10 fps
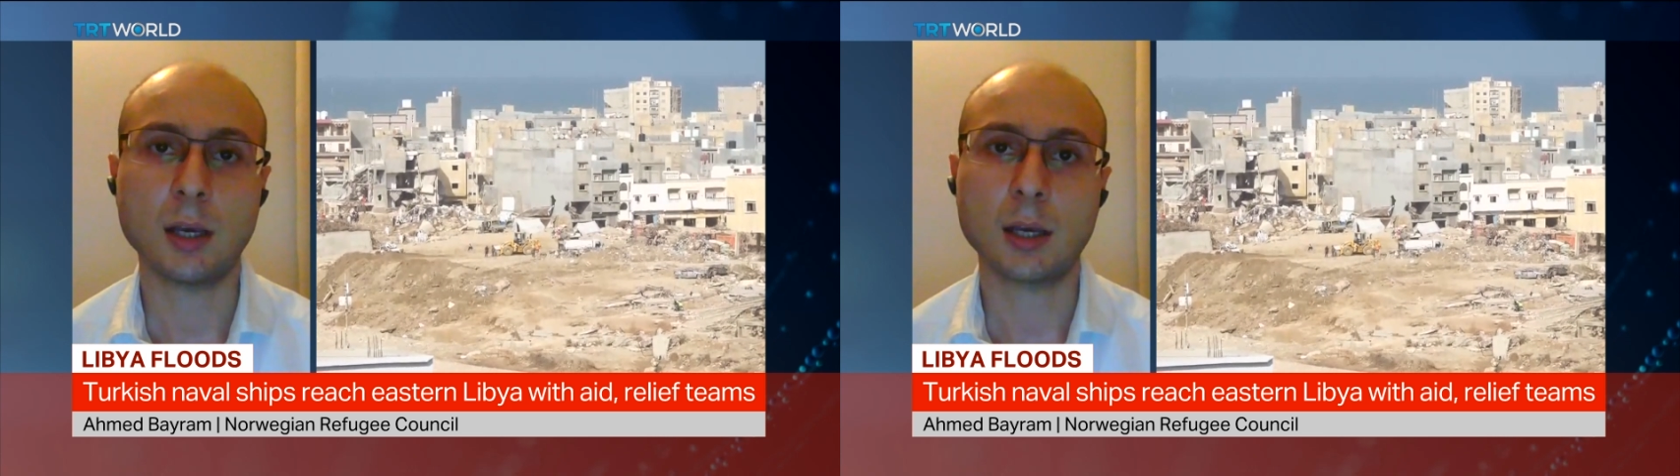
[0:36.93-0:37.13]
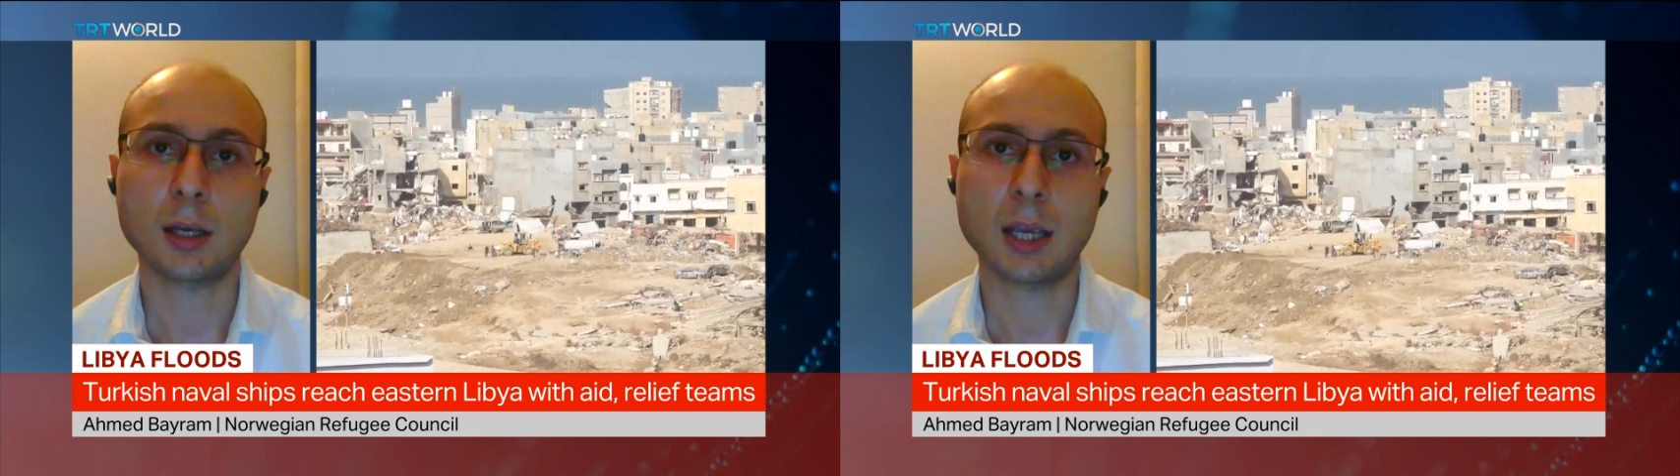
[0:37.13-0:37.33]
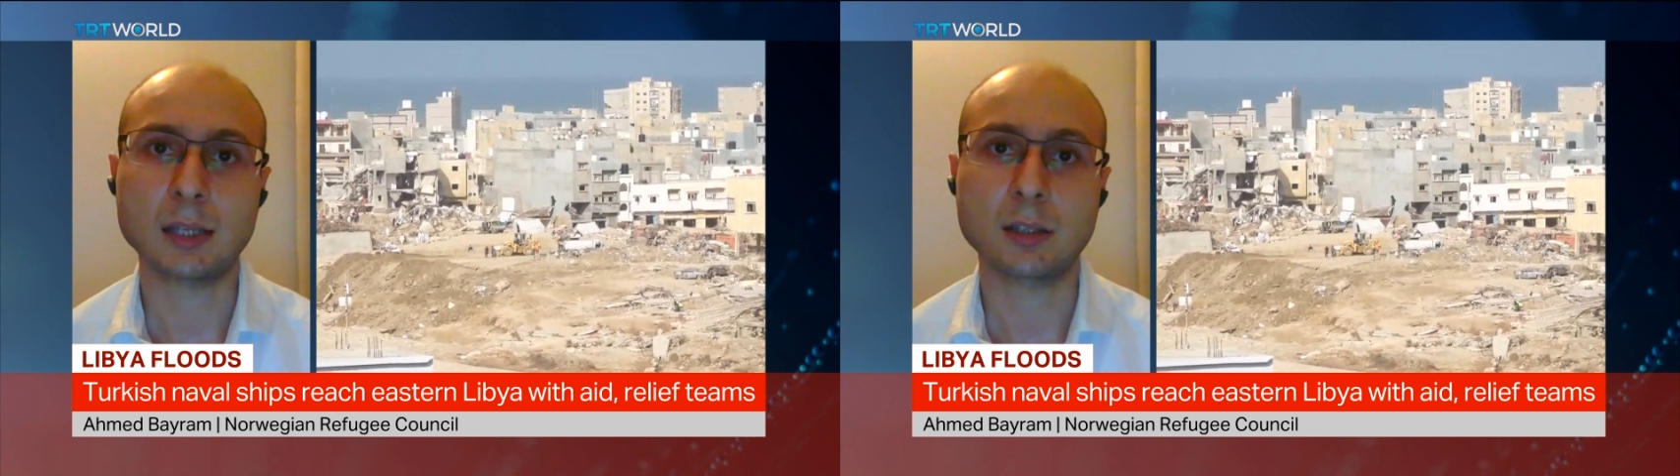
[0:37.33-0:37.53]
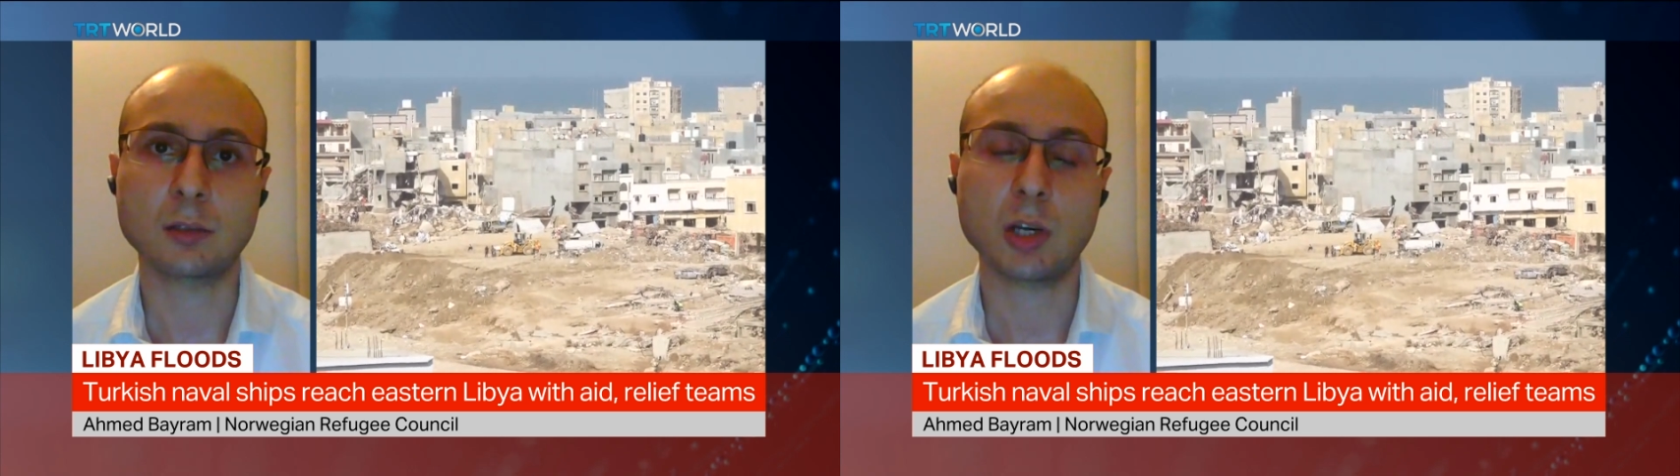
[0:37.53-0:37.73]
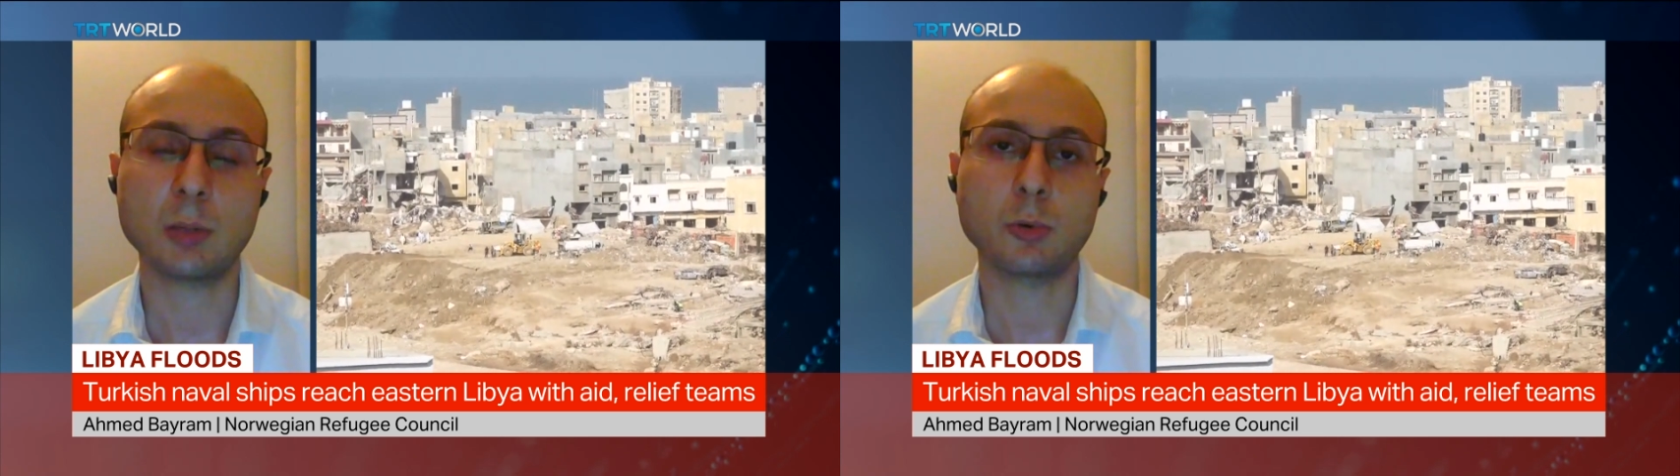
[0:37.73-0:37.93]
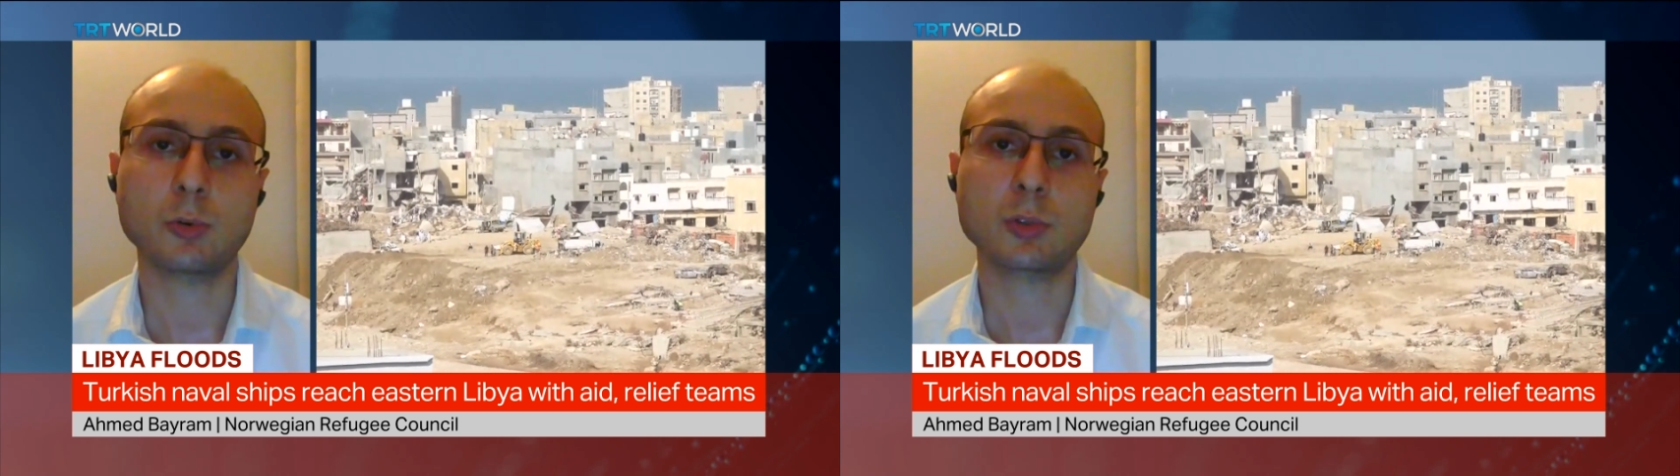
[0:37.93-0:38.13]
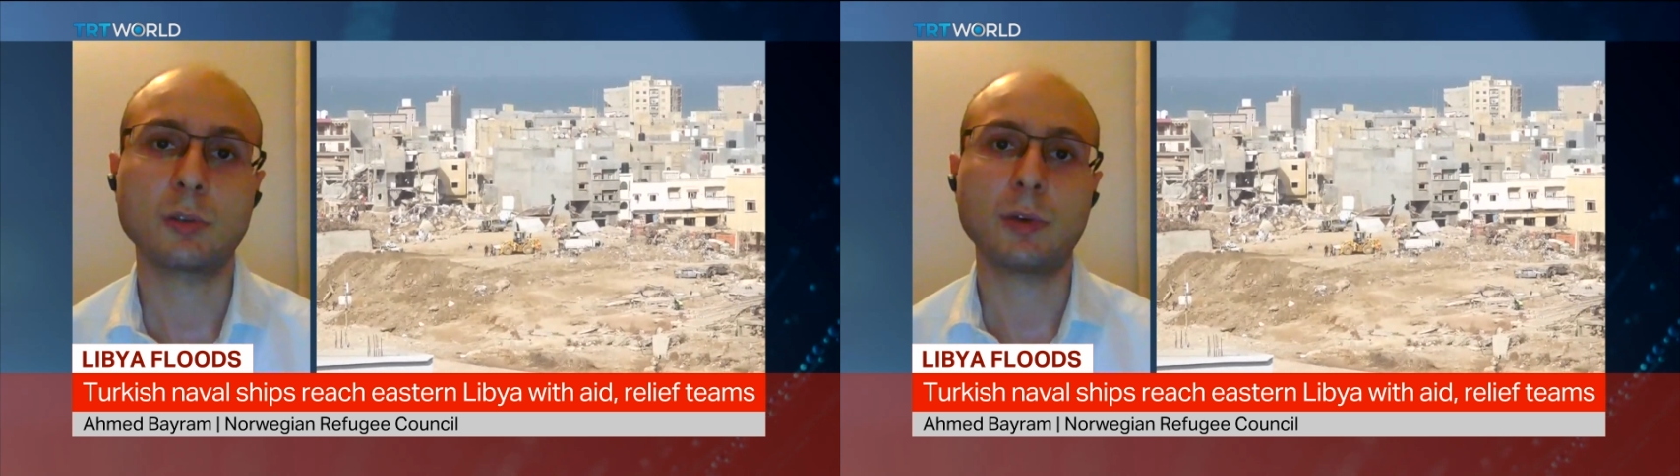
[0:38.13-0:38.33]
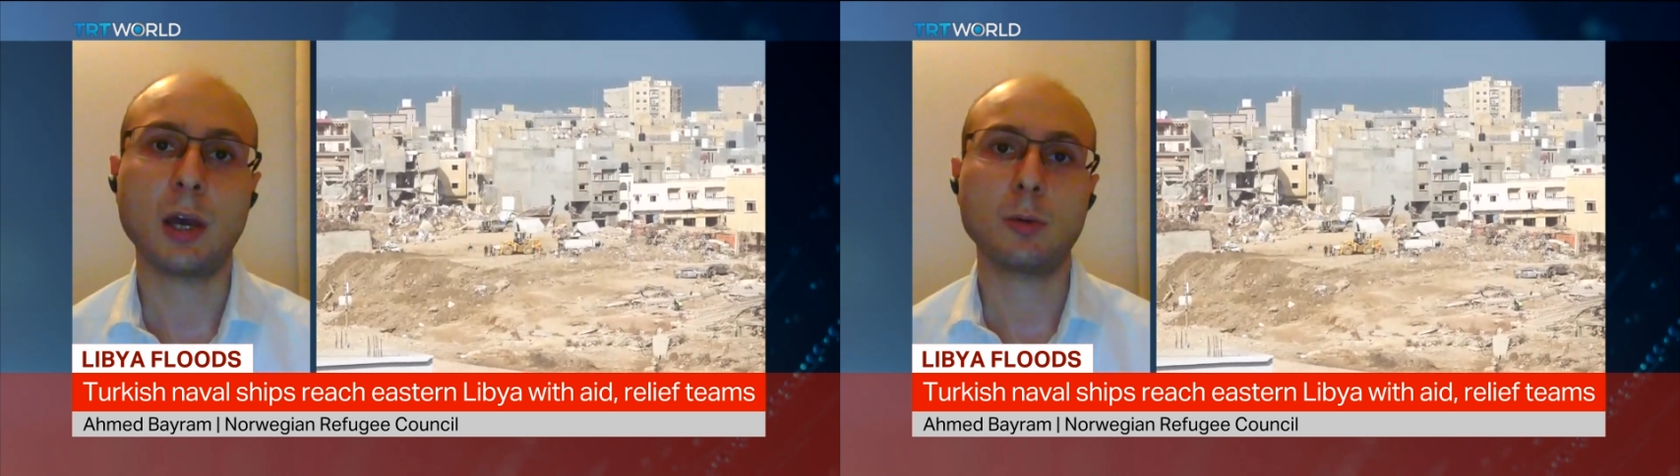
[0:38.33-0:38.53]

uh, getting reports of